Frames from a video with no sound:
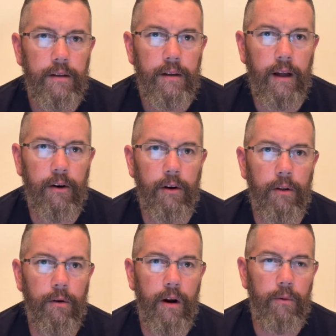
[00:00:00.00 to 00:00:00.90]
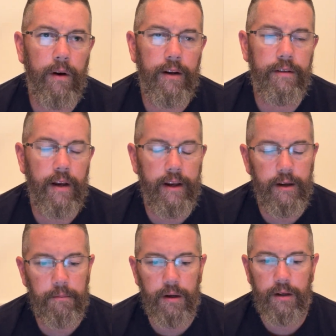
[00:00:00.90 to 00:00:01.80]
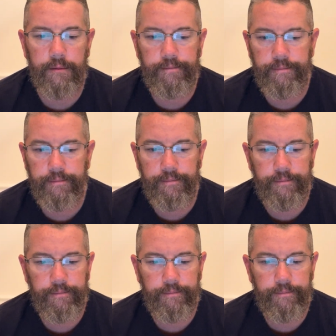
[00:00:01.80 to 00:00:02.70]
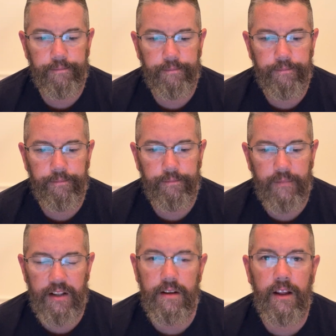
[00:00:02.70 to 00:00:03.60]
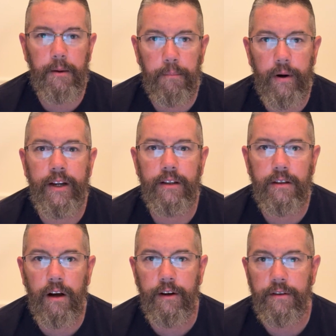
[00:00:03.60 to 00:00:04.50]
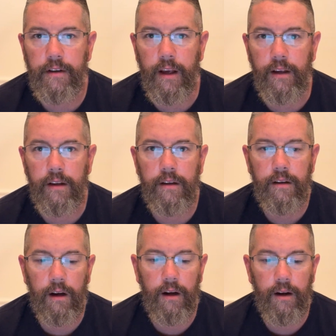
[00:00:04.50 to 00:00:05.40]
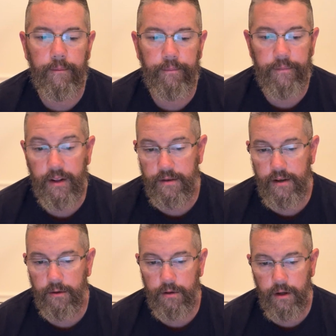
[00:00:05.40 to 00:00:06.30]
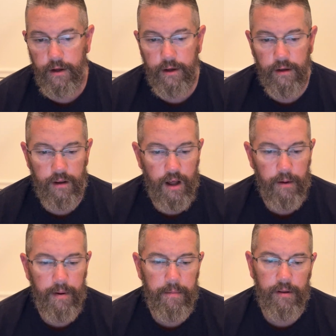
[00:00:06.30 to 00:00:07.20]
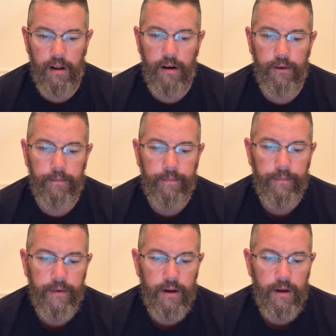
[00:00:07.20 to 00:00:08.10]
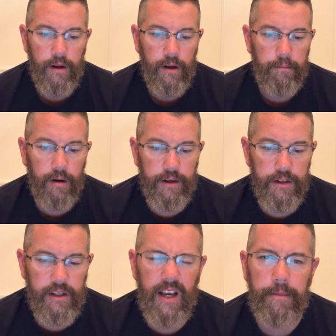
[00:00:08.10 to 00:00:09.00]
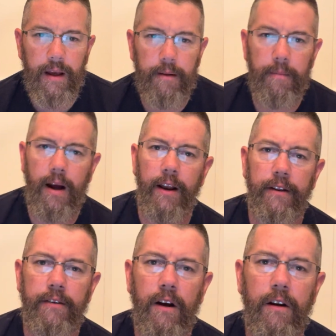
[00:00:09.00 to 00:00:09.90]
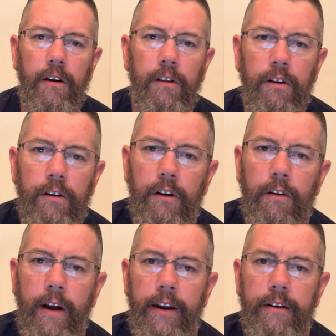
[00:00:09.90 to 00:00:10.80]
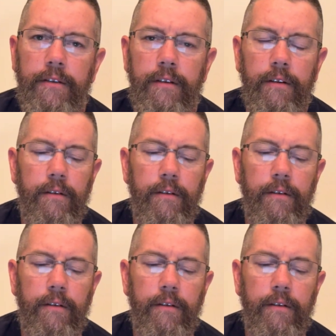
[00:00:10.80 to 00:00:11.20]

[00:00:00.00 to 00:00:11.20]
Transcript: don't know the right way to say it, but it's not the prettiest cut of steak. It's still good. A lot of people love them, but just keep that in mind. It's not going to look the greatest.